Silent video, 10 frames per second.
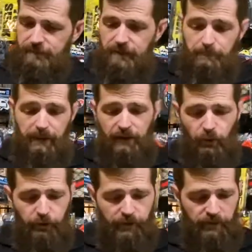The barrel
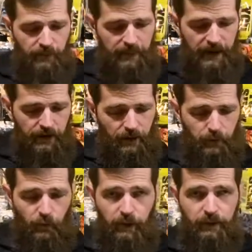system that it
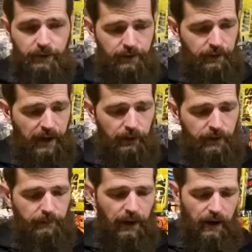comes with out of
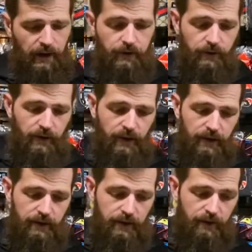the box
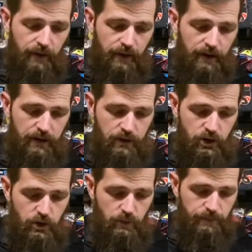is a
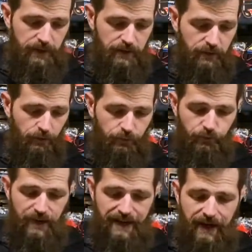two-piece
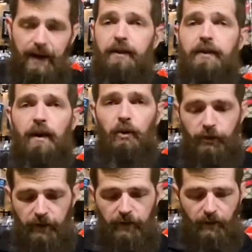Freak XL
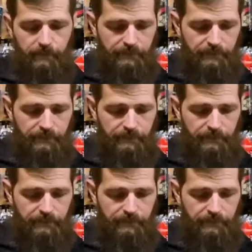system.